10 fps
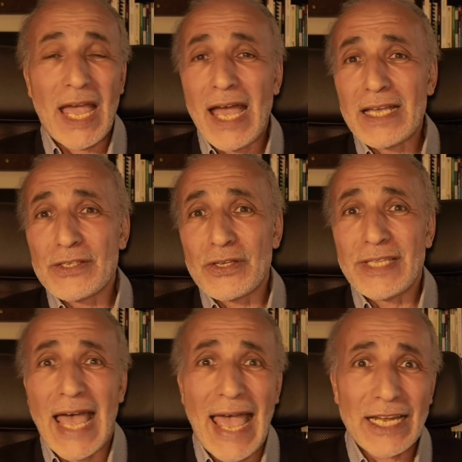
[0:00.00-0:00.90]
as
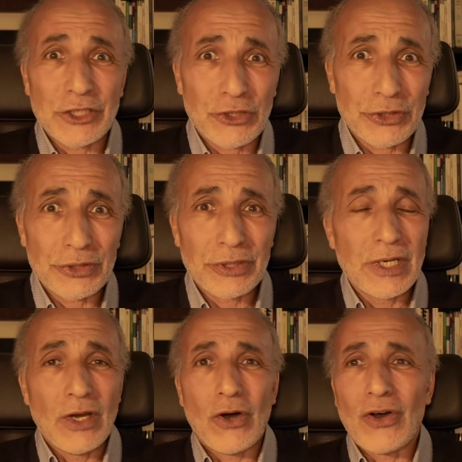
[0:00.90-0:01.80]
an actor
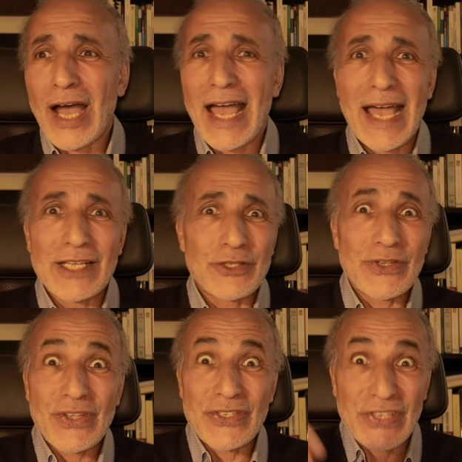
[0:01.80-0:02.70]
or as
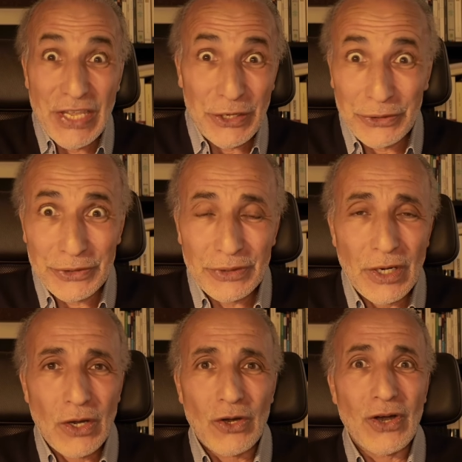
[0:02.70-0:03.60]
a singer
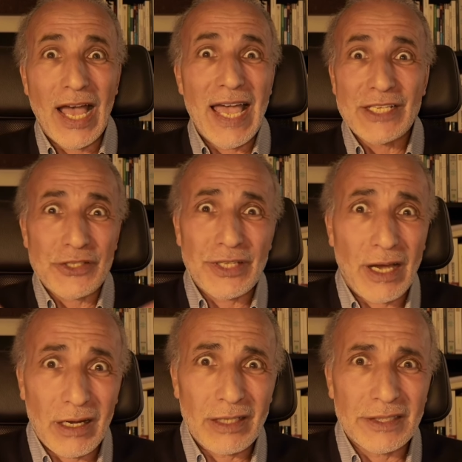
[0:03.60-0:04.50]
or as an
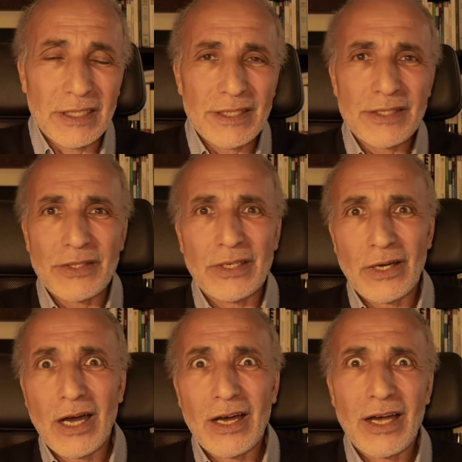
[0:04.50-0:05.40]
artist uh,
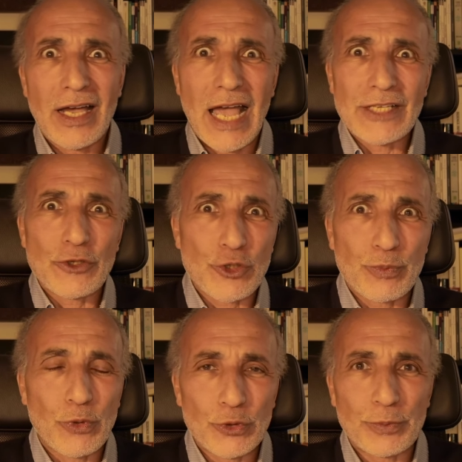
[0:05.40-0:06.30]
or as a
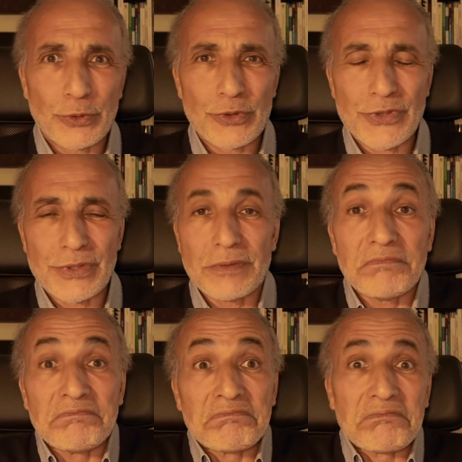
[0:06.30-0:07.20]
sport person,
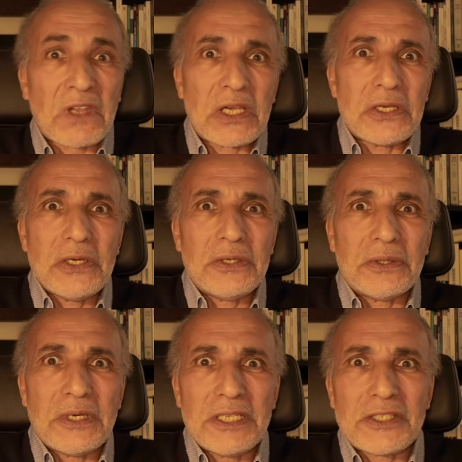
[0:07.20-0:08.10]
you
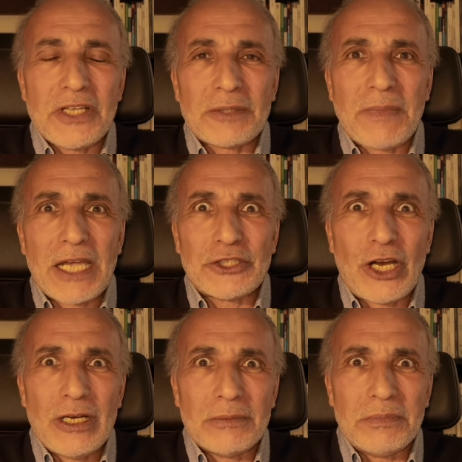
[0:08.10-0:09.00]
know, it's not my
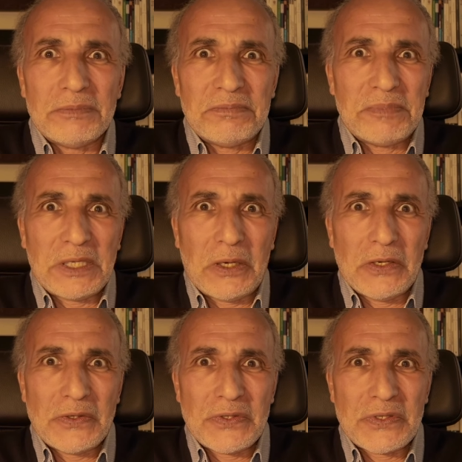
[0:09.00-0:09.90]
job
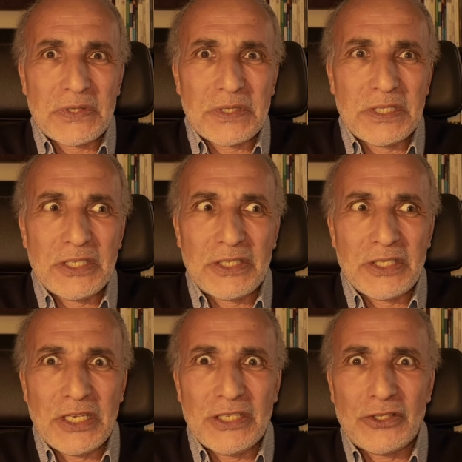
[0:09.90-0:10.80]
because
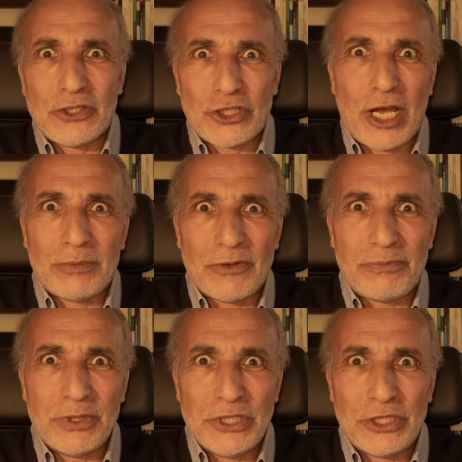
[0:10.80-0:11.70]
this is the job
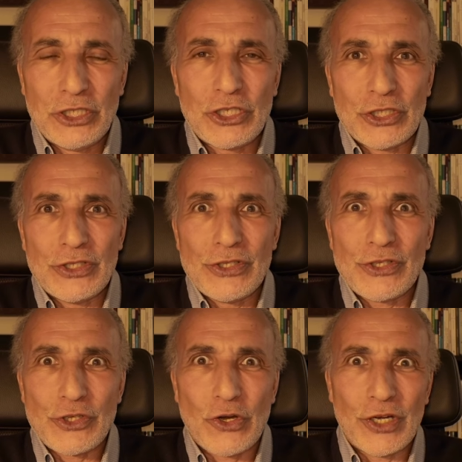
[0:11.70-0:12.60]
of
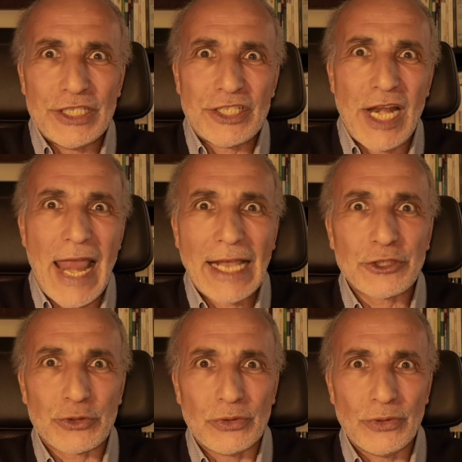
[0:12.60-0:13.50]
politicians or
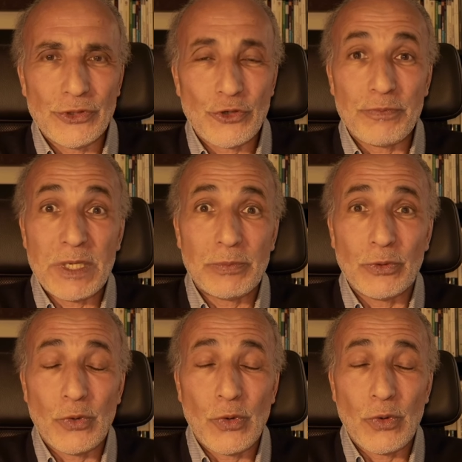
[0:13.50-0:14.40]
intellectuals or
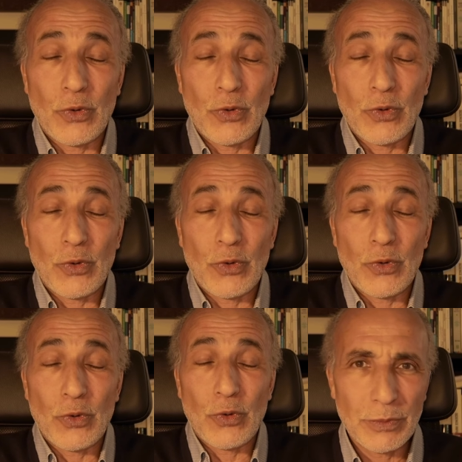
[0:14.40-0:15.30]
people who are
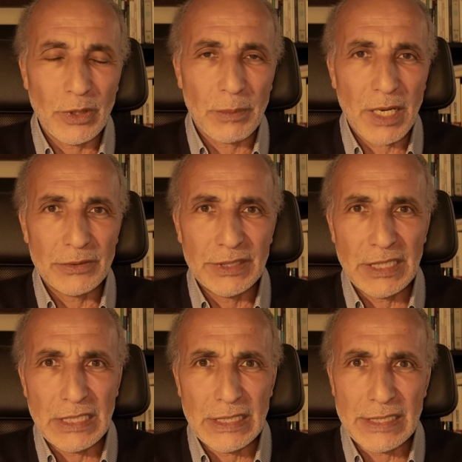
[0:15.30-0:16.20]
knowledgeable about
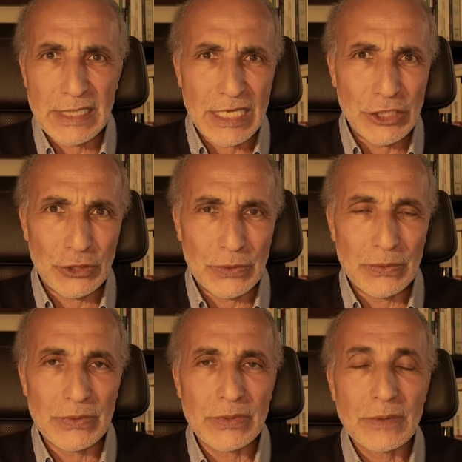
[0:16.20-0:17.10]
these
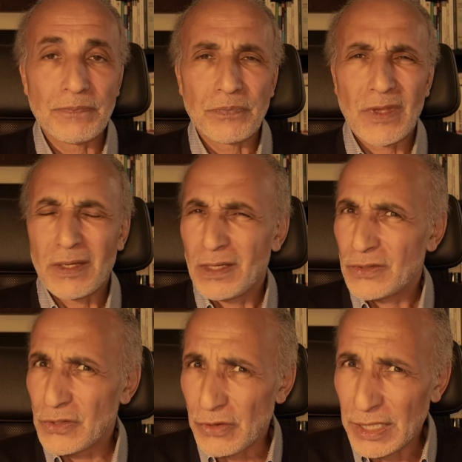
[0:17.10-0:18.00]
issues.
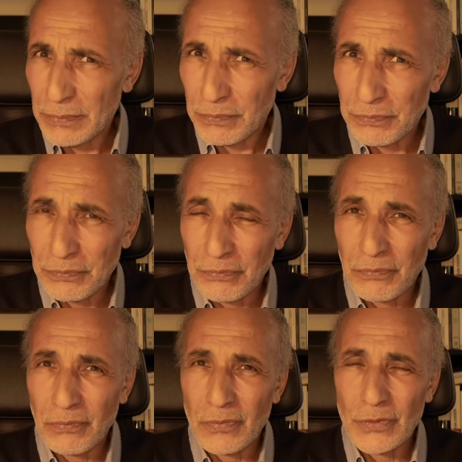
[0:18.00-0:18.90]
Sorry?
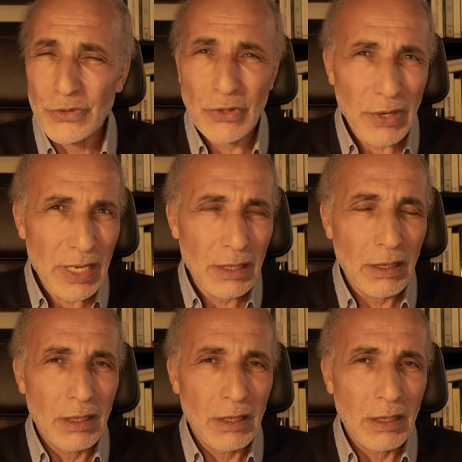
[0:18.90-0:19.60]
Sorry?